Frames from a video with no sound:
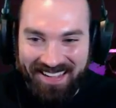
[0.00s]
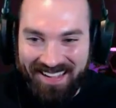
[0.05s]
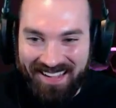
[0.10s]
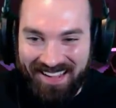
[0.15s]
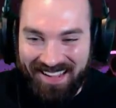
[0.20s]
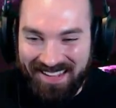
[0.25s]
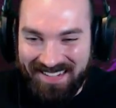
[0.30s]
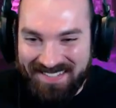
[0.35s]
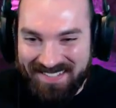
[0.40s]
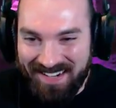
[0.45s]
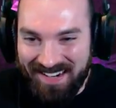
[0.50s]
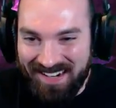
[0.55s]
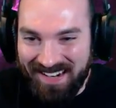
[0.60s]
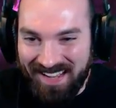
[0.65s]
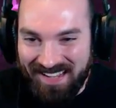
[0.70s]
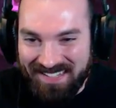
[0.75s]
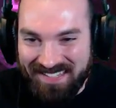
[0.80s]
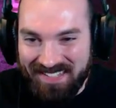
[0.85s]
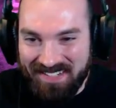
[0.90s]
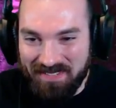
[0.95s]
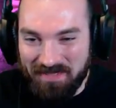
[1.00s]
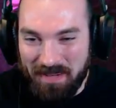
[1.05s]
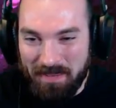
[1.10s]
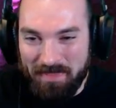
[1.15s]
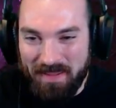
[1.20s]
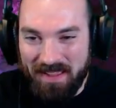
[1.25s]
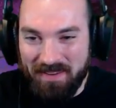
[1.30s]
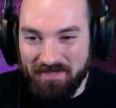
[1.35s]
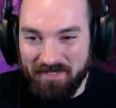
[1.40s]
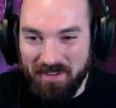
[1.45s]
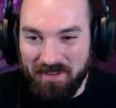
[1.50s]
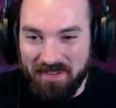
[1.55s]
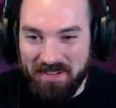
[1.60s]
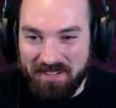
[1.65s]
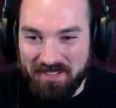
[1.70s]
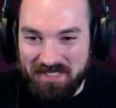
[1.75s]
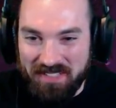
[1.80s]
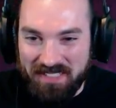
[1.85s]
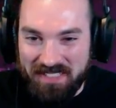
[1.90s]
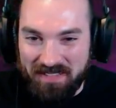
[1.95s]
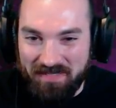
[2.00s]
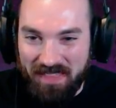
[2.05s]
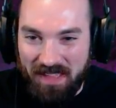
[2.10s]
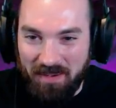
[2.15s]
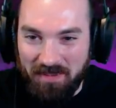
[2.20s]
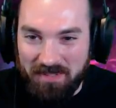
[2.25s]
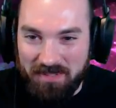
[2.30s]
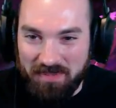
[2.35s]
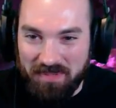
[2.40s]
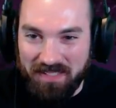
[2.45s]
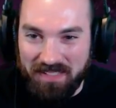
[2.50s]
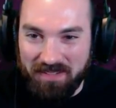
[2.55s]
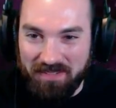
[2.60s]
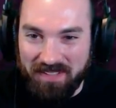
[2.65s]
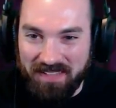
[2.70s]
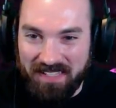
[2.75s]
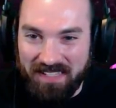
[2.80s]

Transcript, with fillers: I'll try not to. Rip headphone as if that was really, really